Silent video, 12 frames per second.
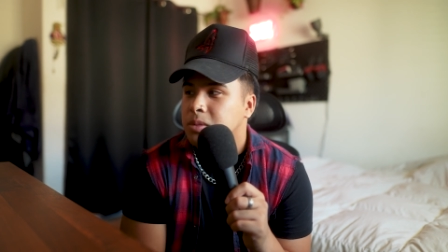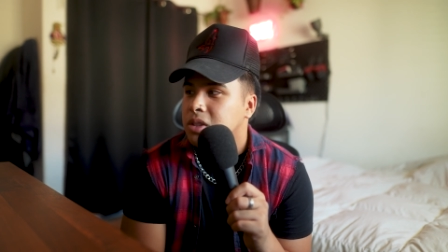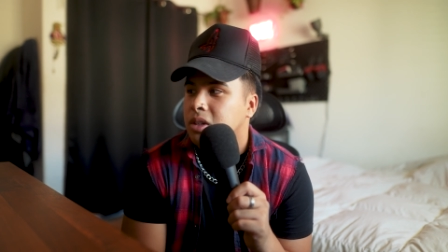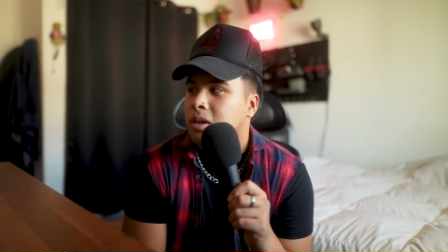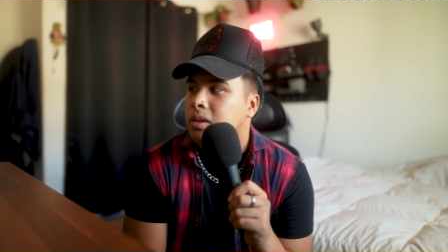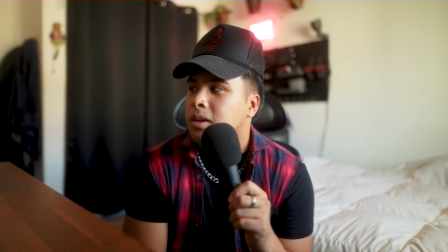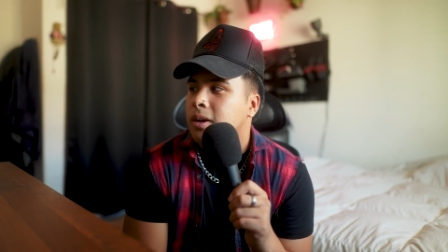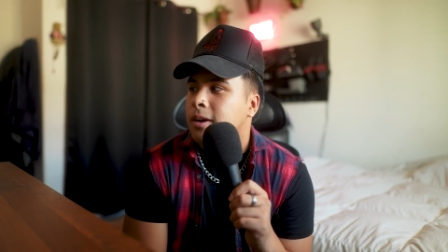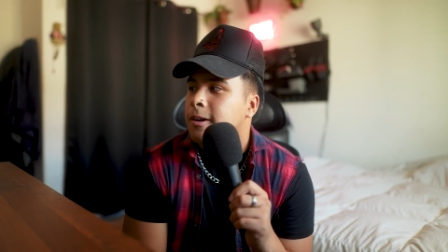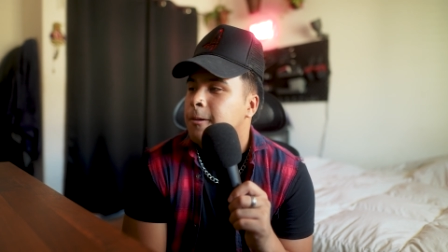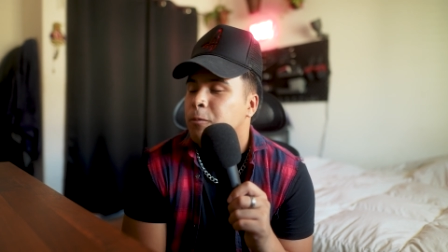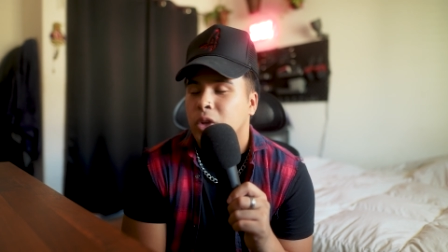So
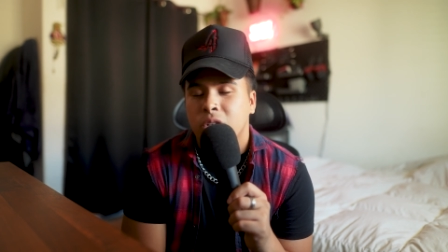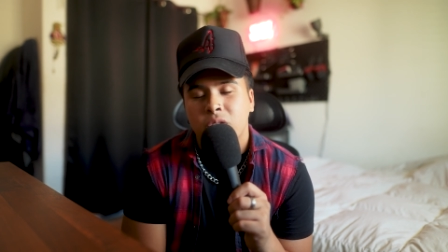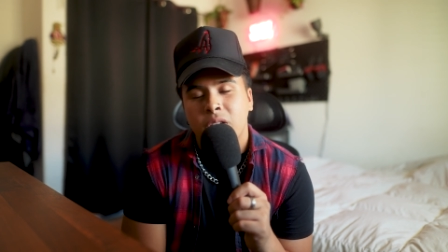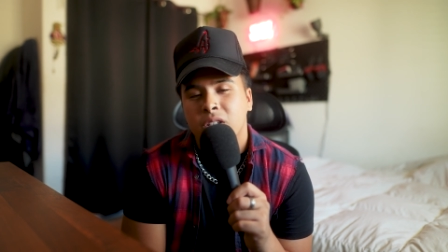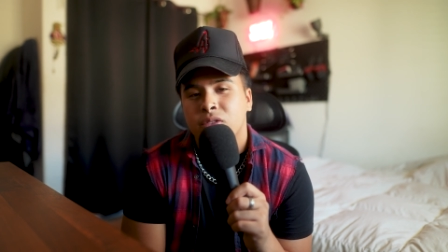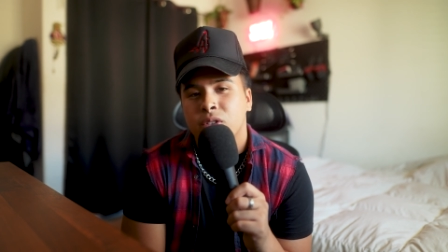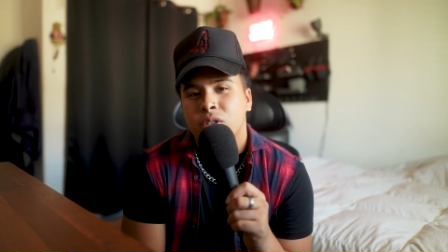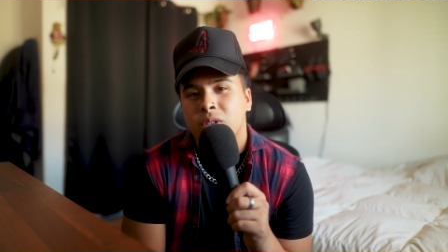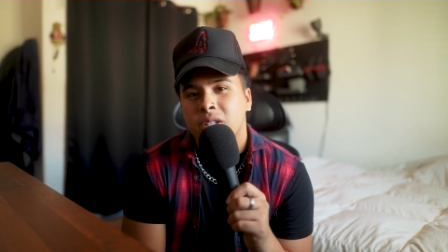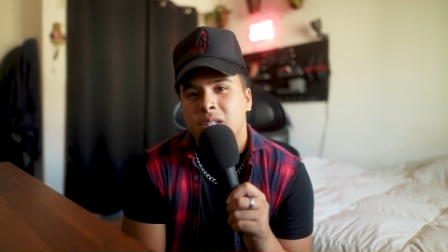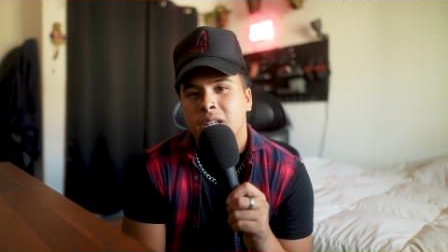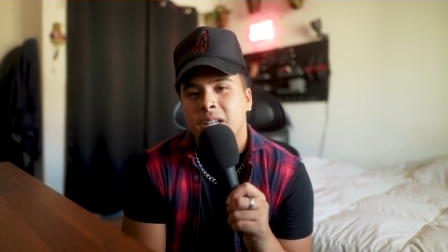thank you guys for
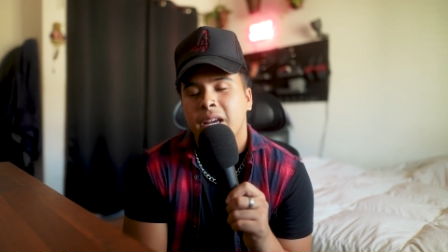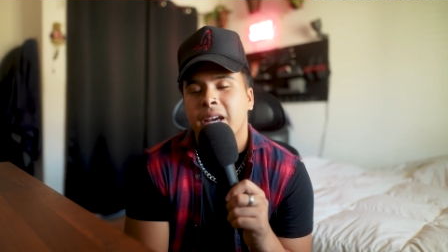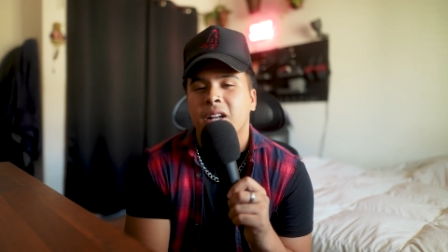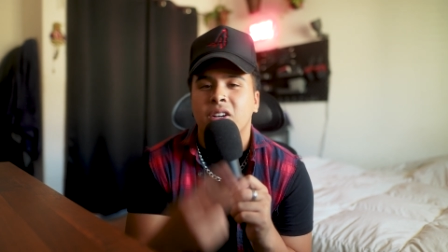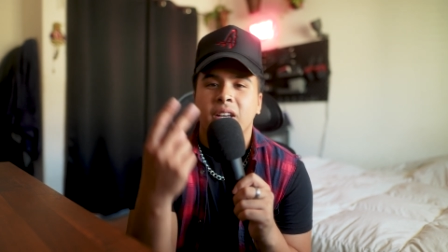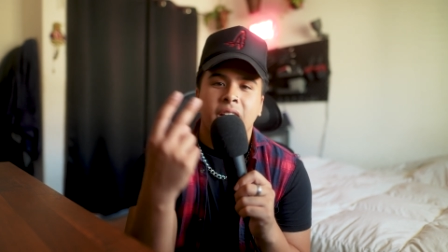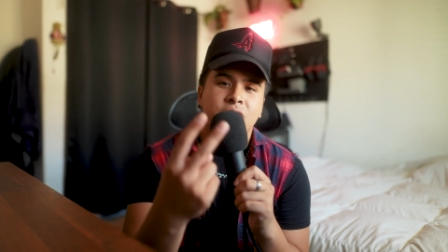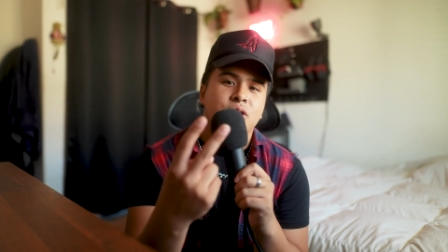tuning in, and I'll catch you